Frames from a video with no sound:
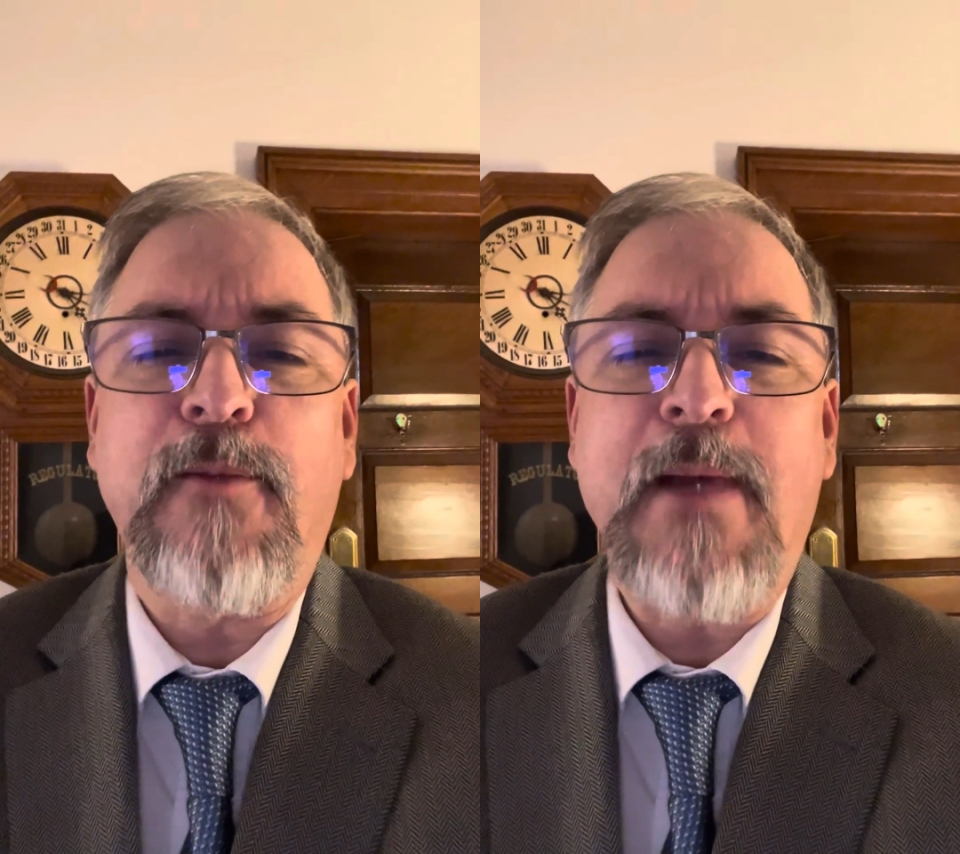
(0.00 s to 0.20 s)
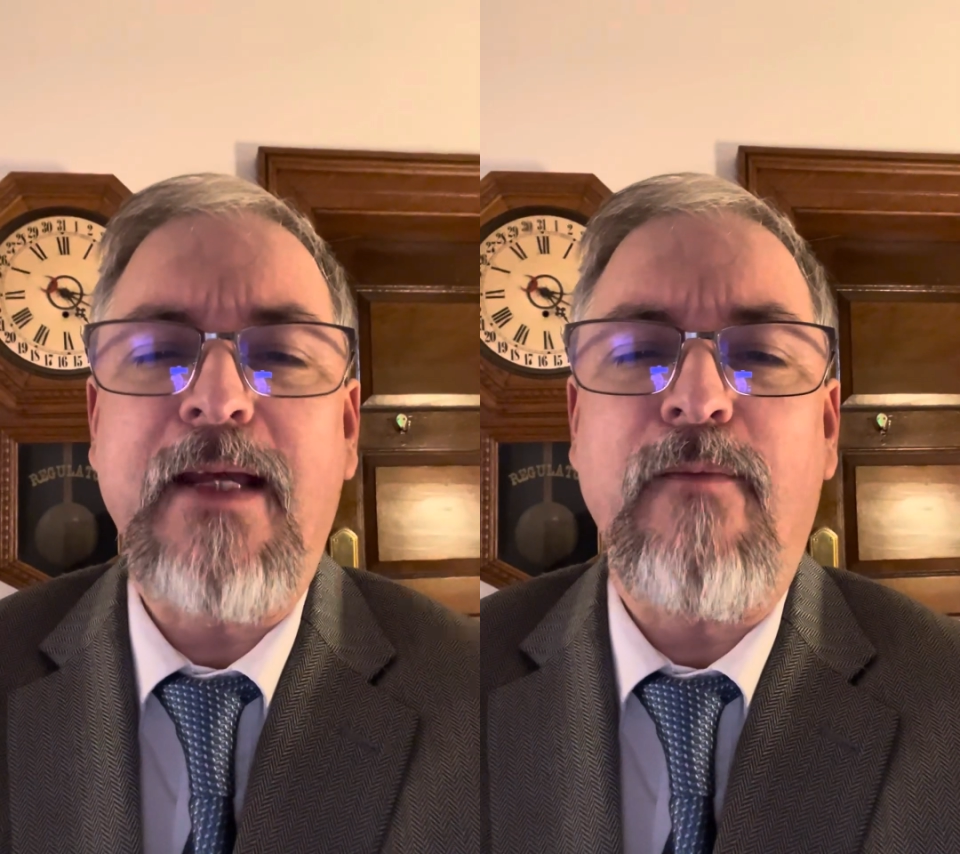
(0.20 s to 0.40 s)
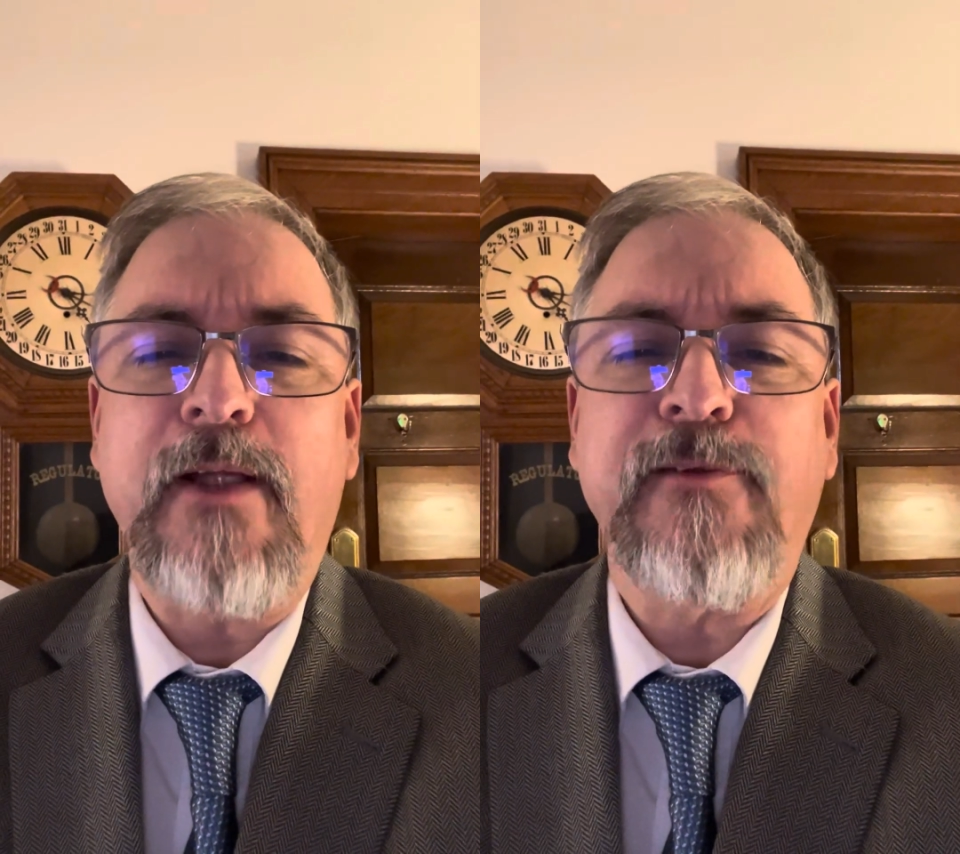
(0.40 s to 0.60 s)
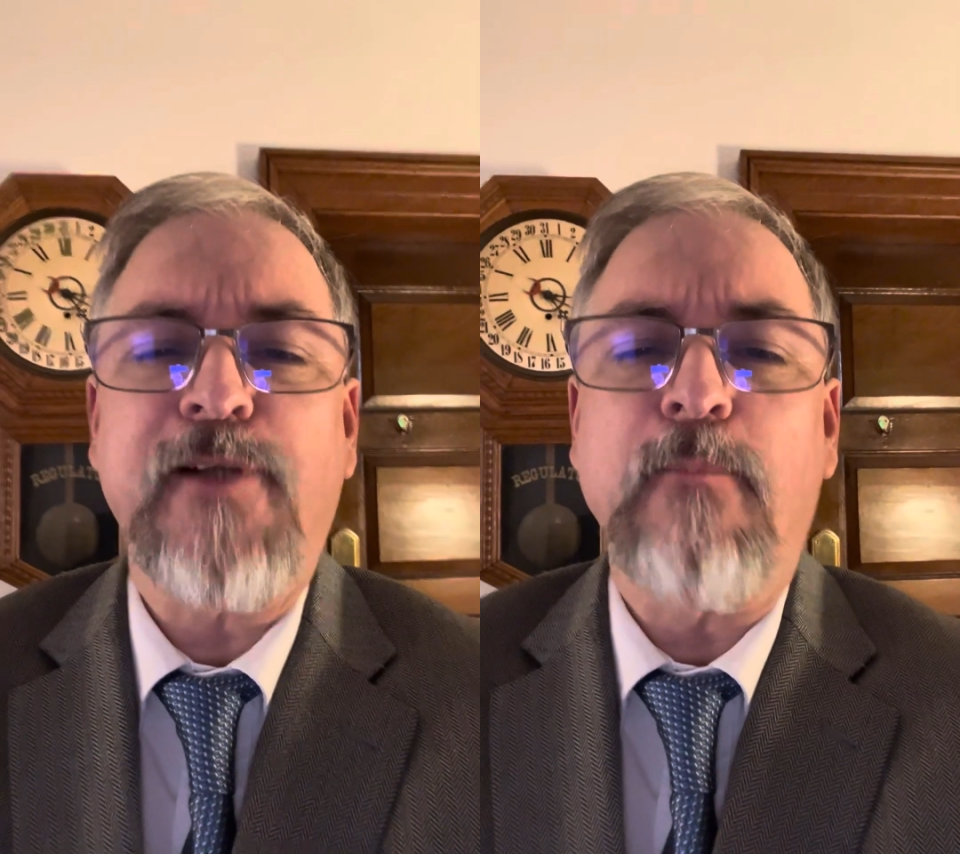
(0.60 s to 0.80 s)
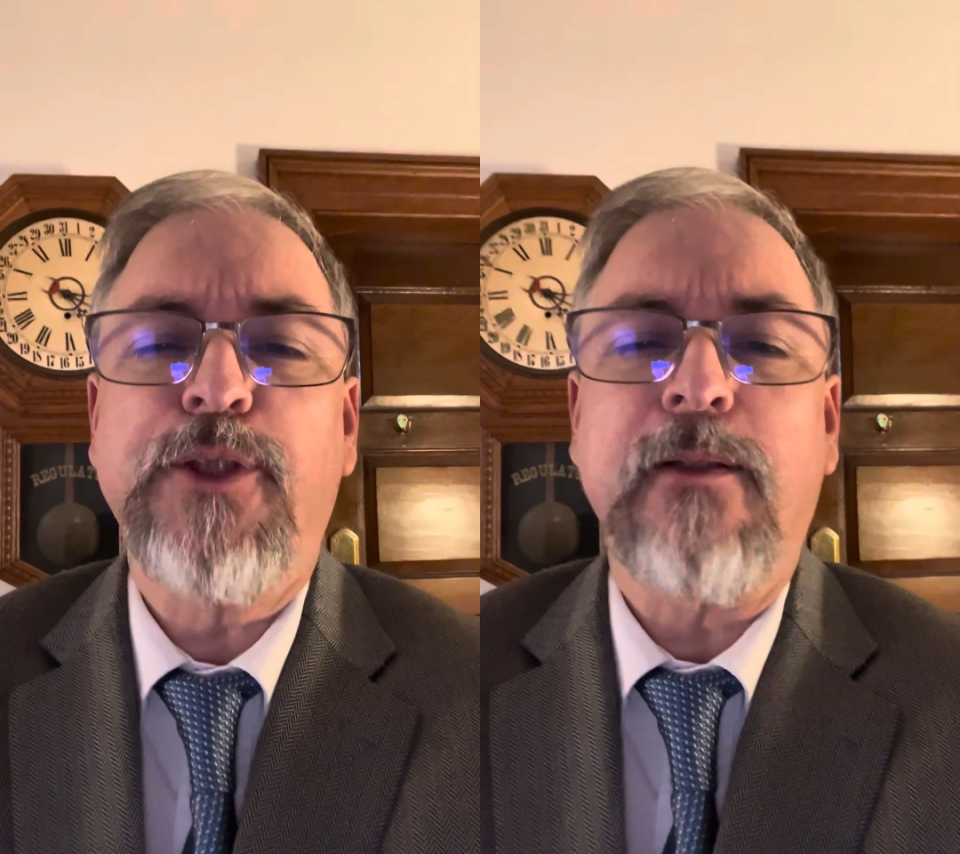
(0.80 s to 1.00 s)
many of the
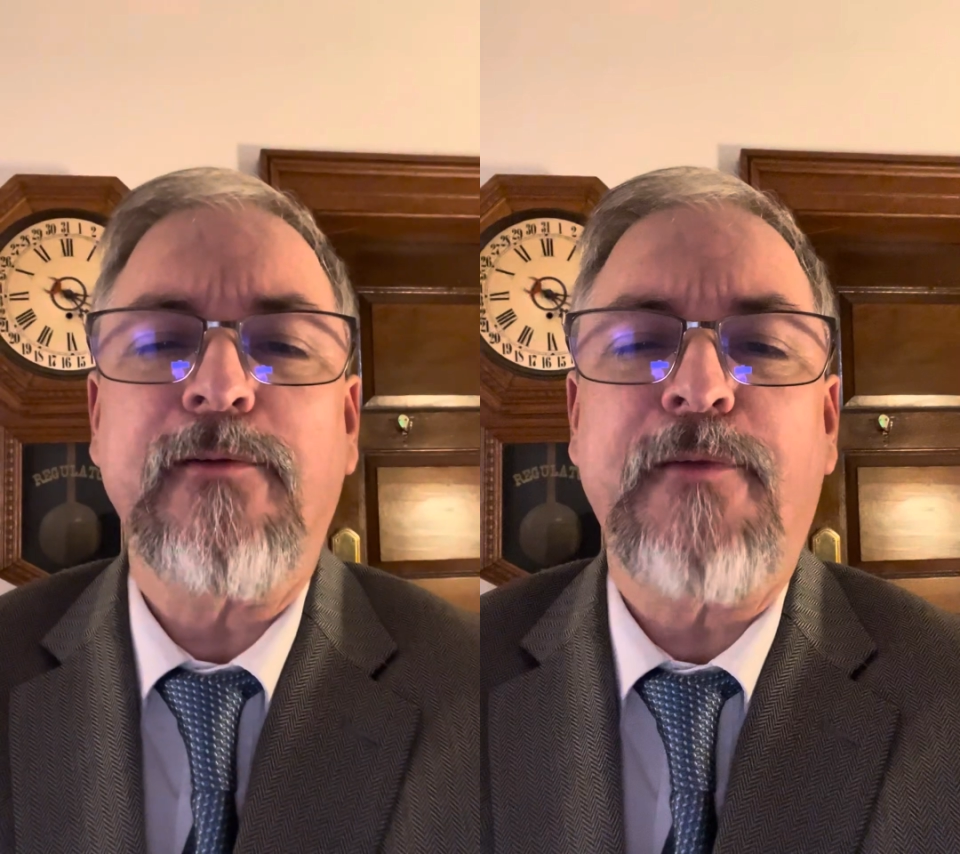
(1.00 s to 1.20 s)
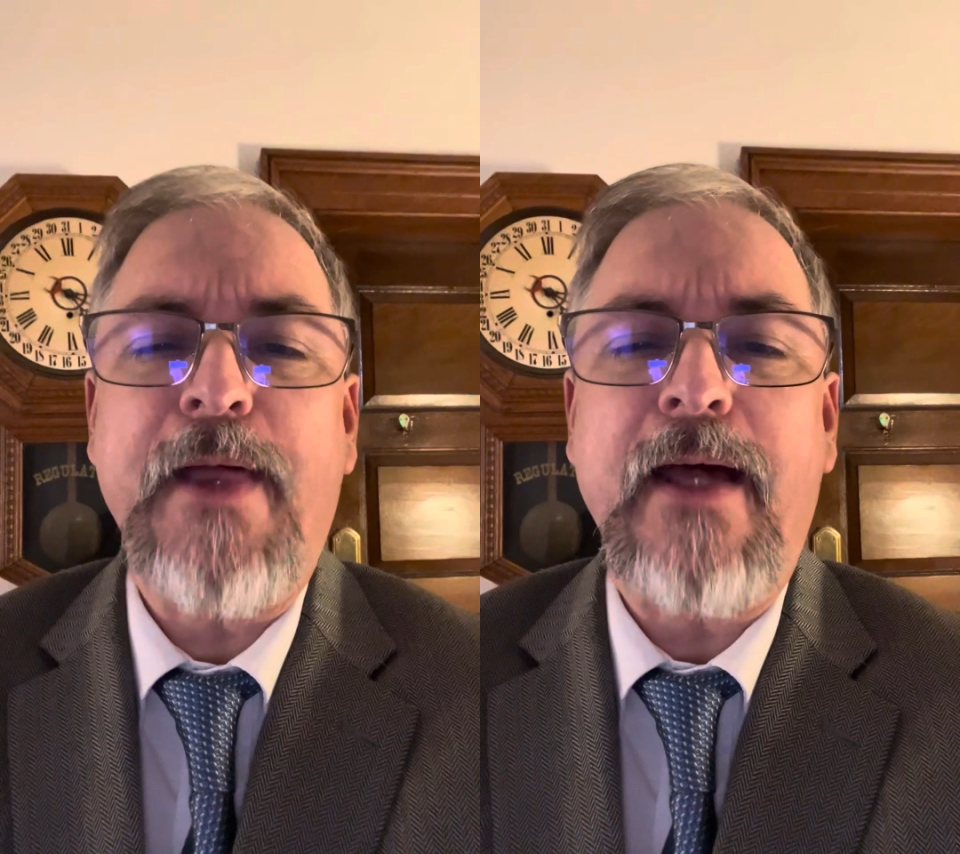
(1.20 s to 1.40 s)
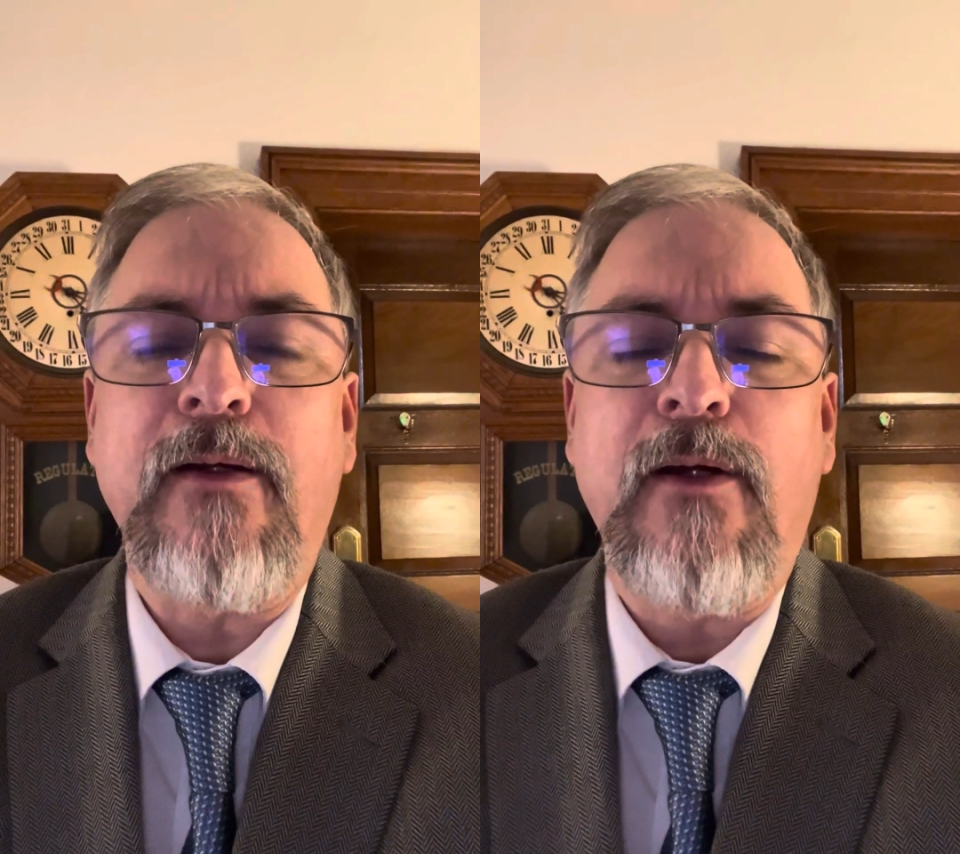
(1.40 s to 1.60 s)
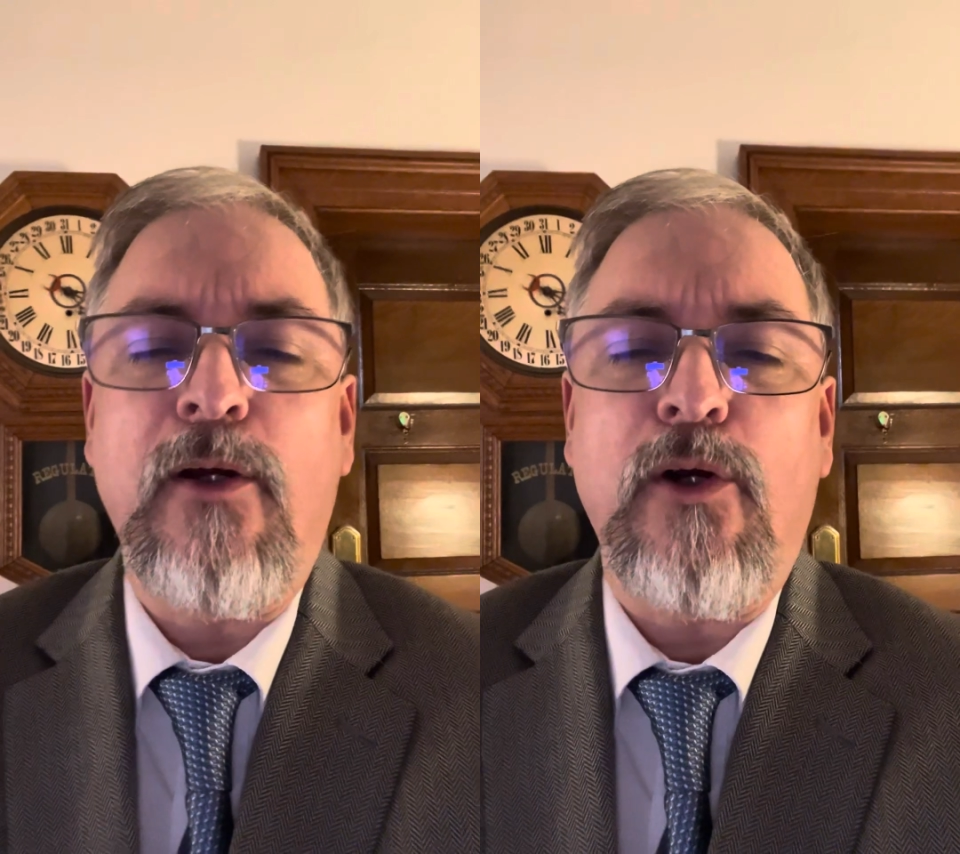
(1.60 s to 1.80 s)
assumptions that